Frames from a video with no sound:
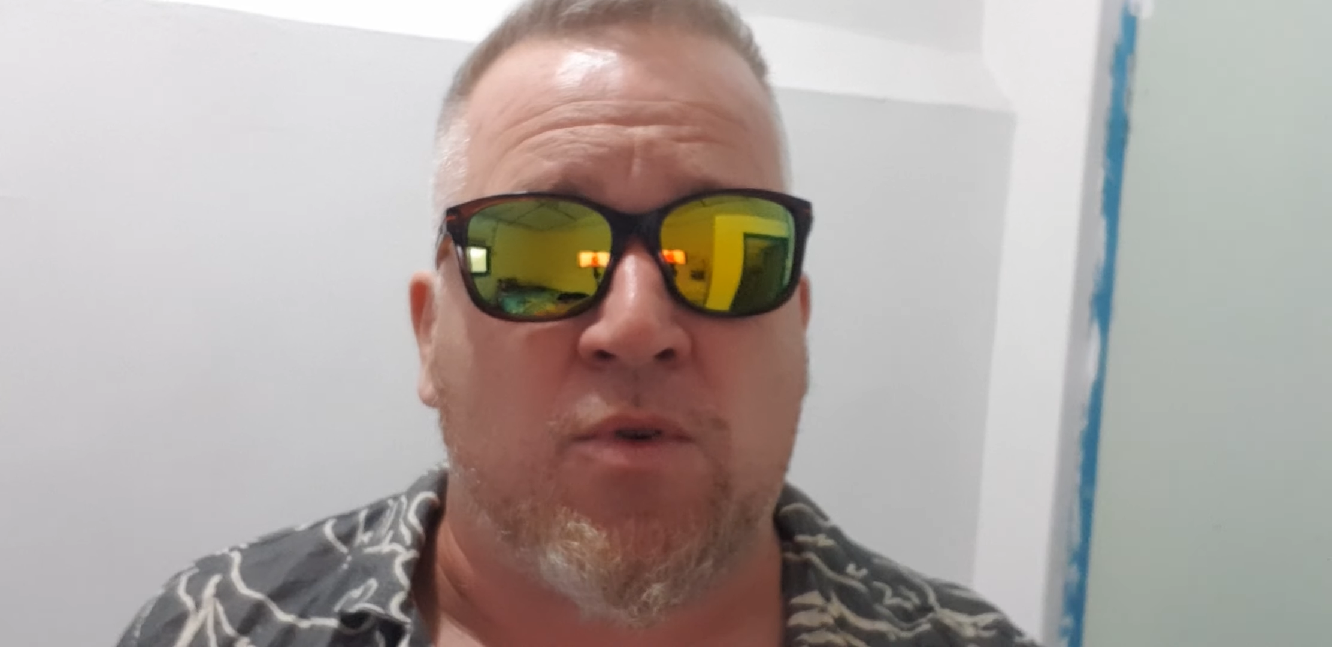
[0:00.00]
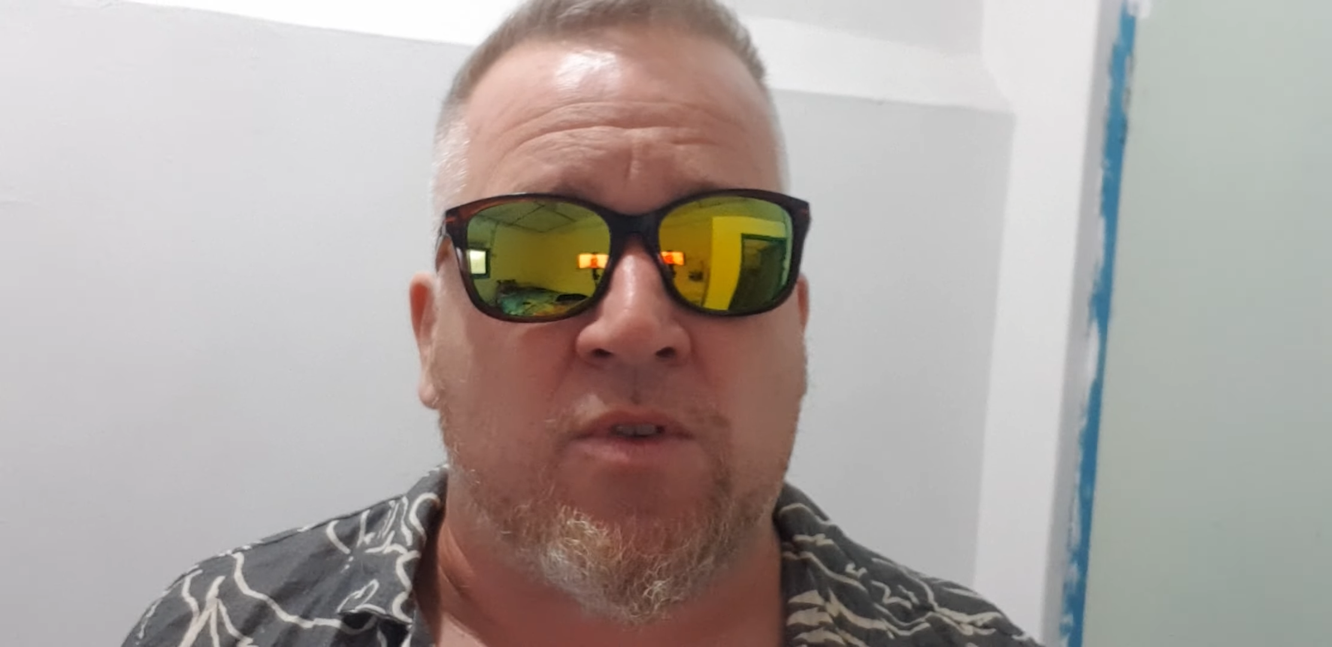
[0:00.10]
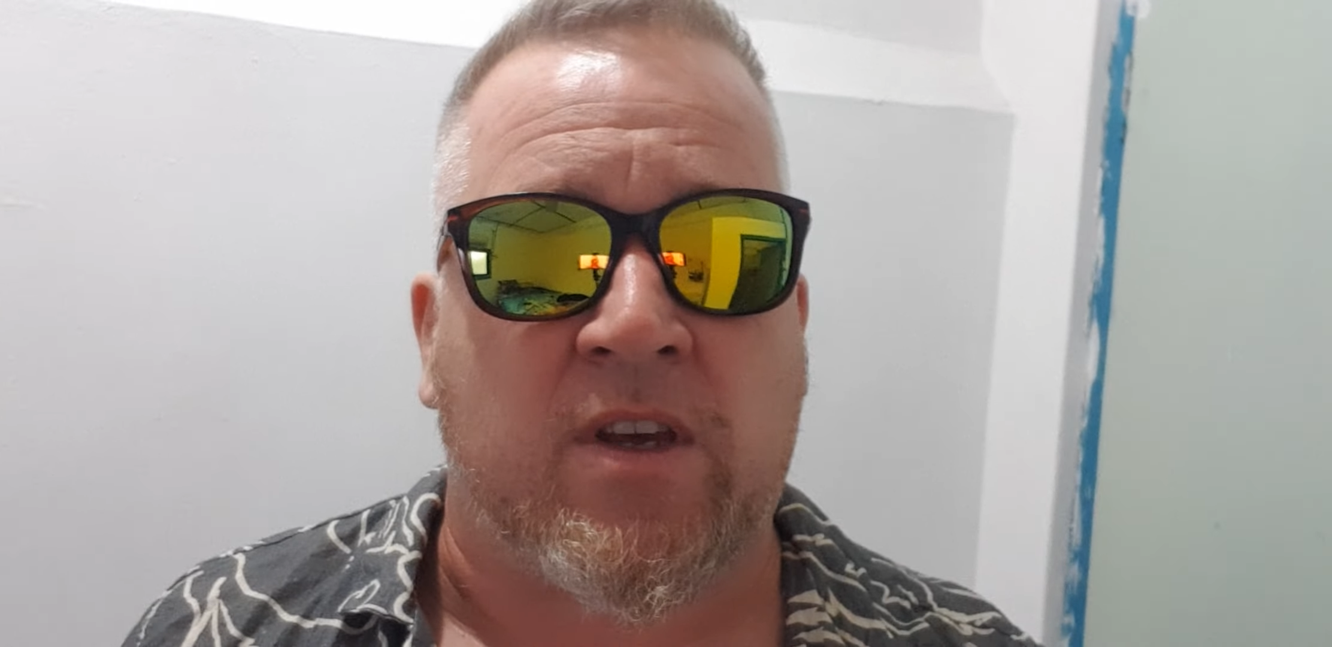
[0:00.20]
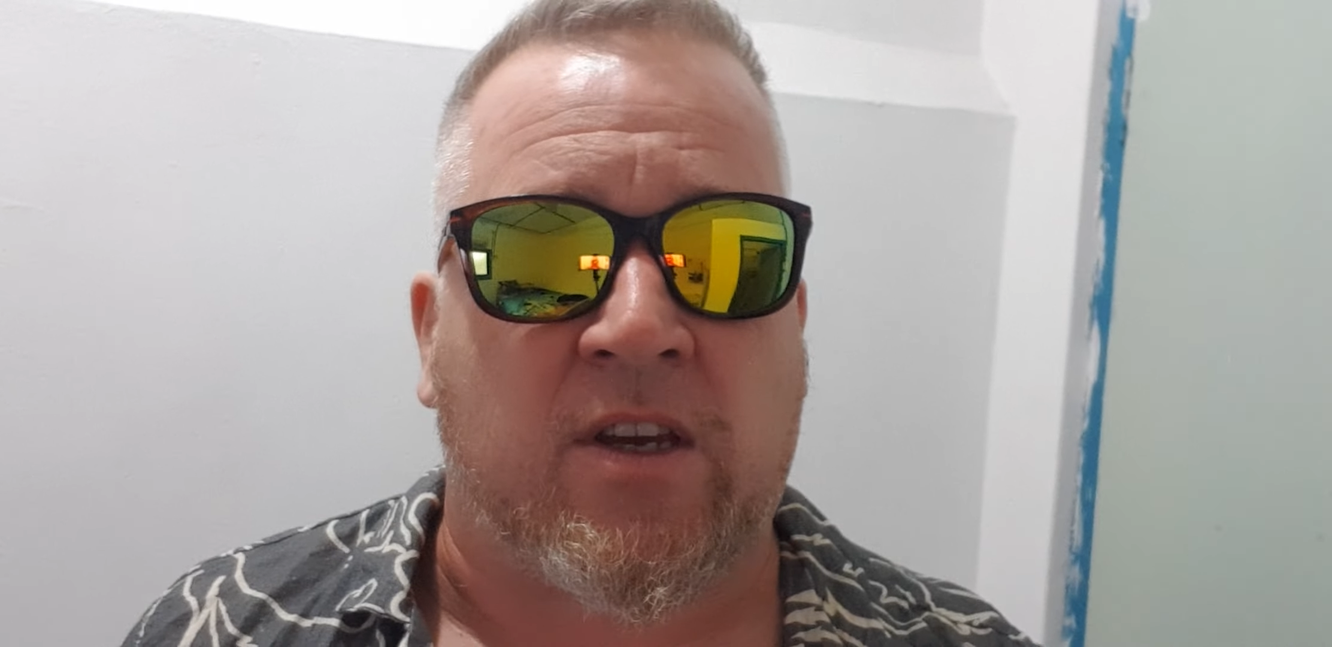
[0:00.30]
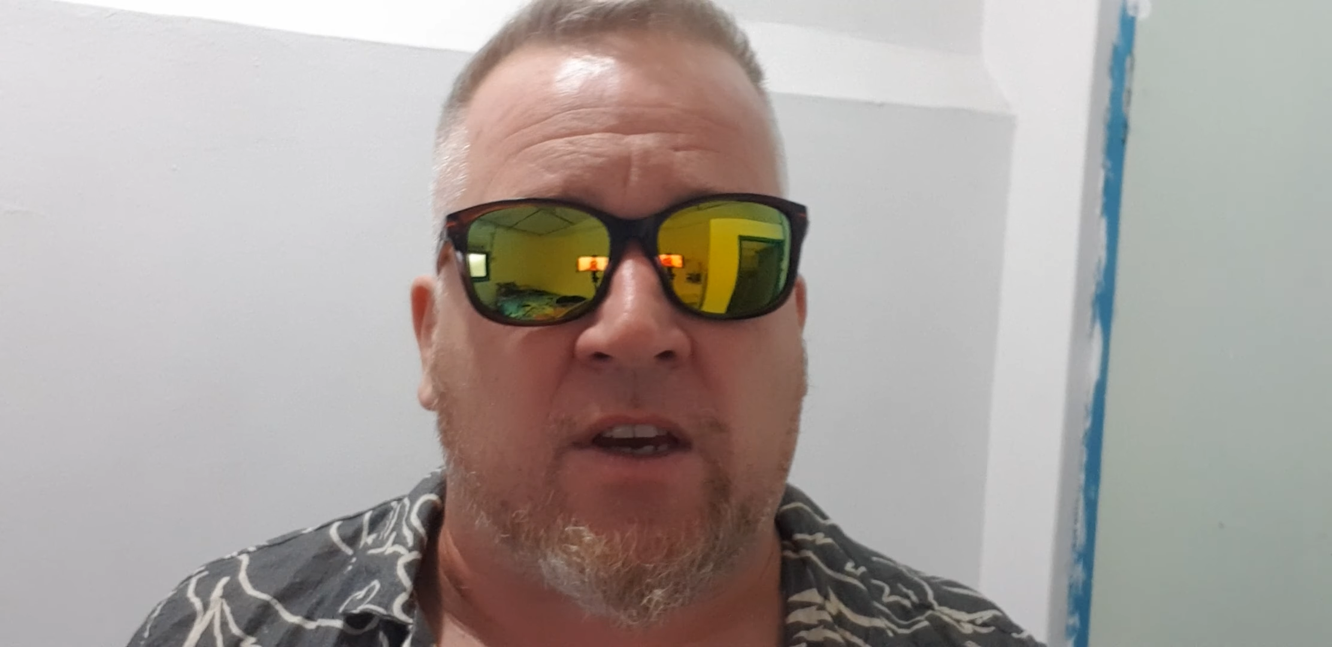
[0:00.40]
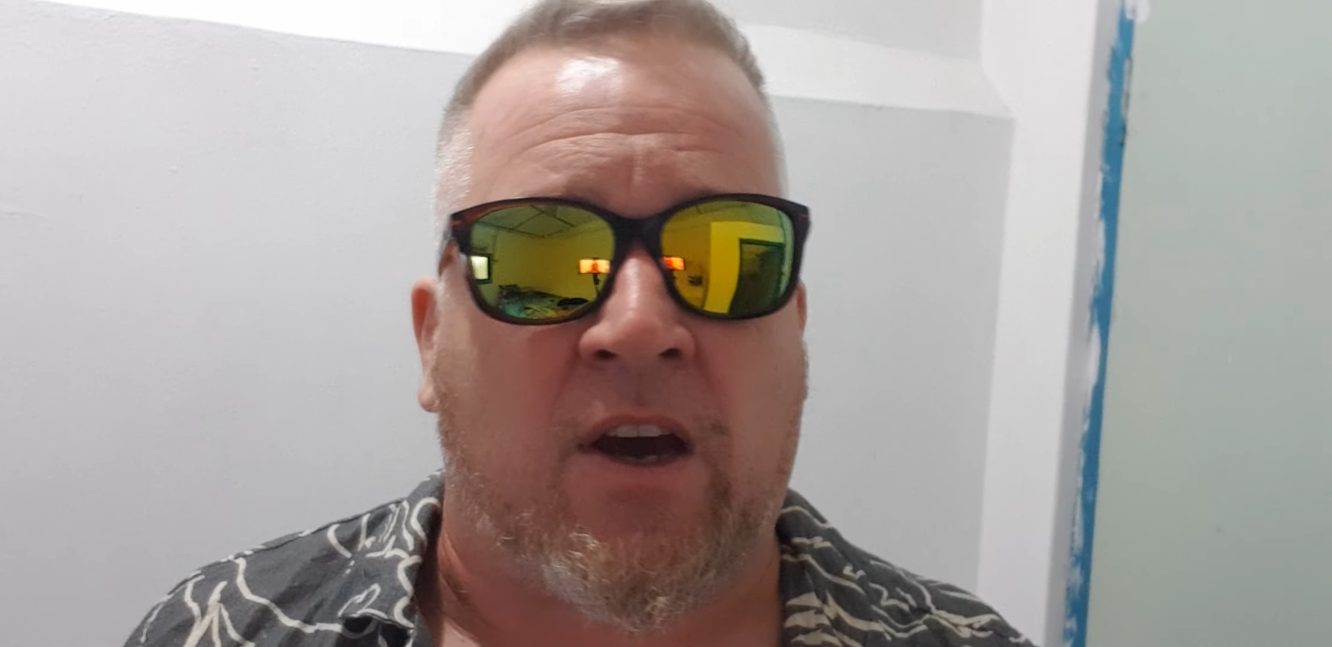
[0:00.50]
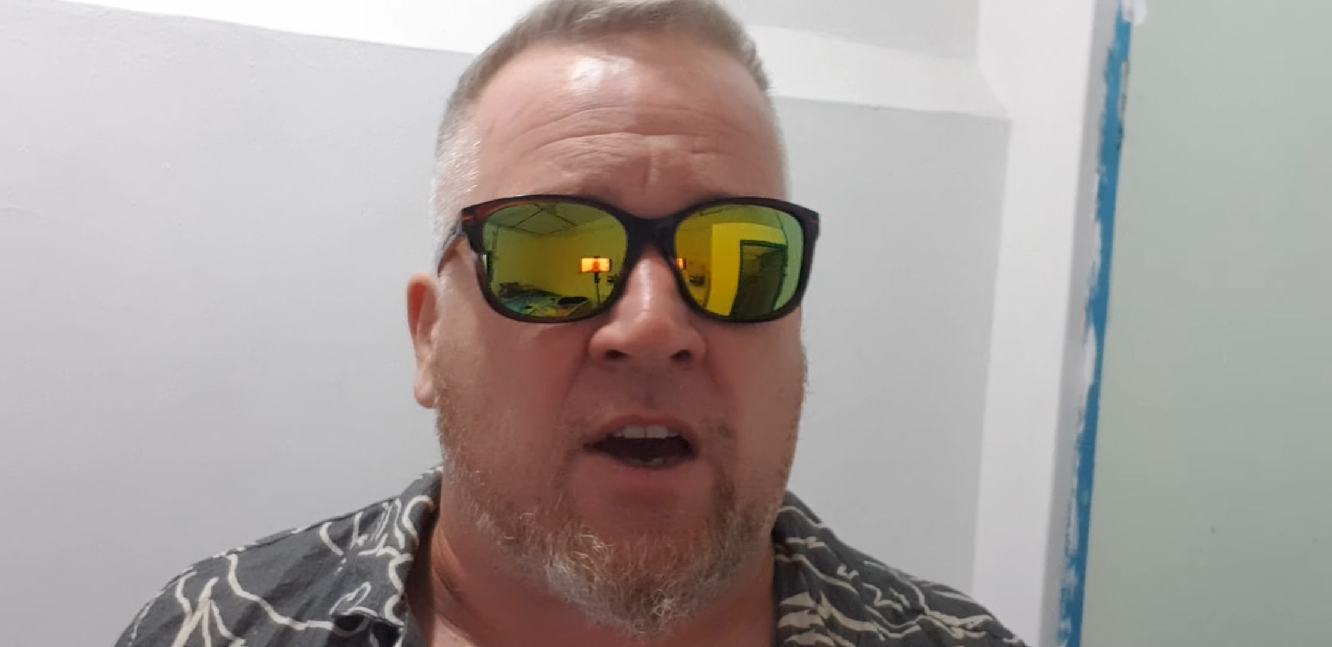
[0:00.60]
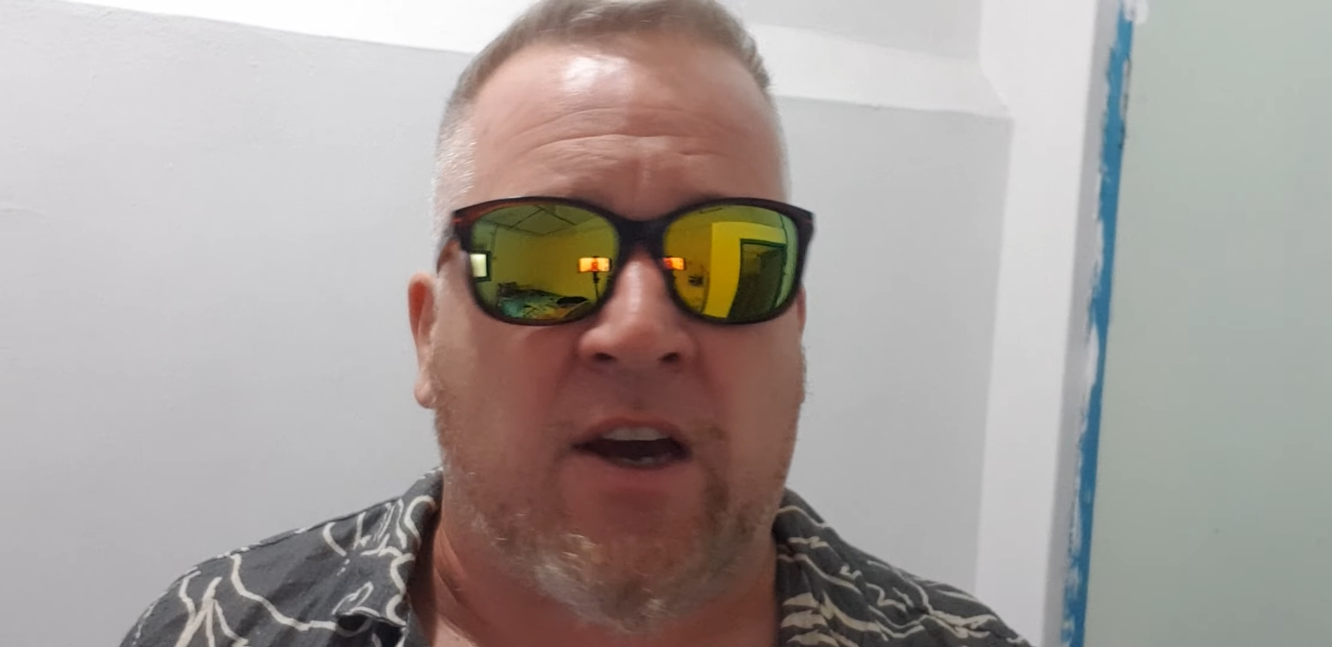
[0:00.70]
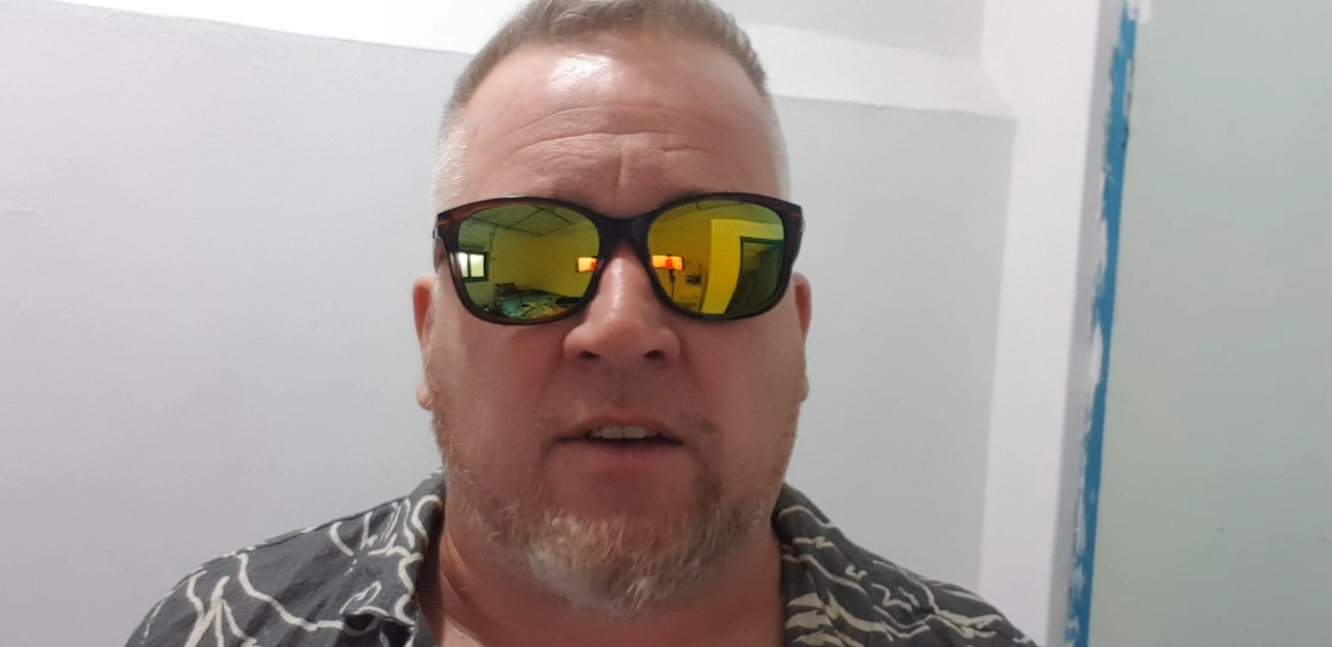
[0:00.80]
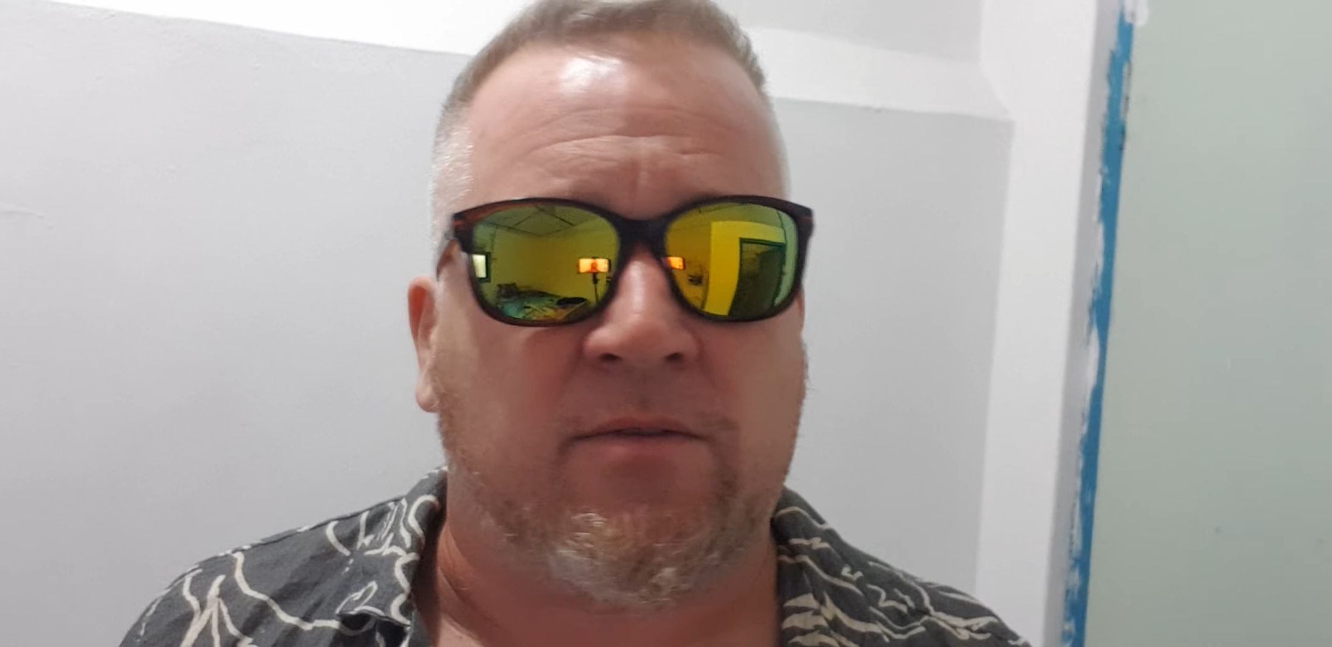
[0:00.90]
music
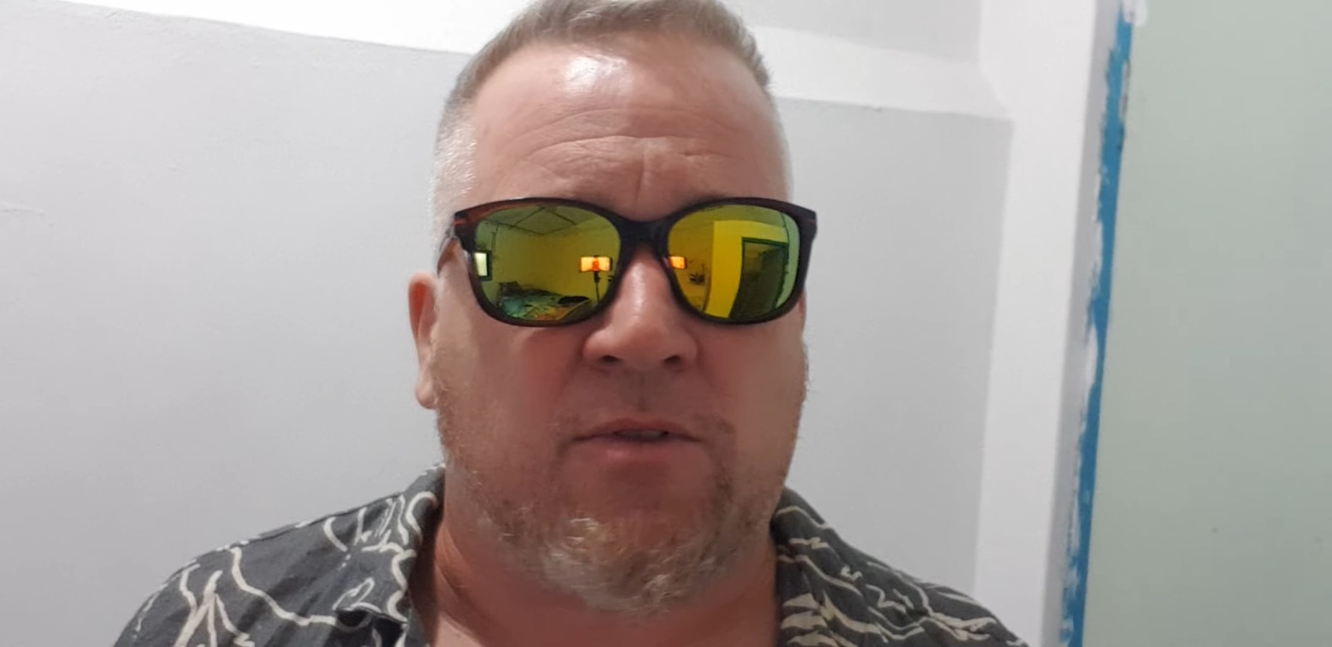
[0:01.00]
uh,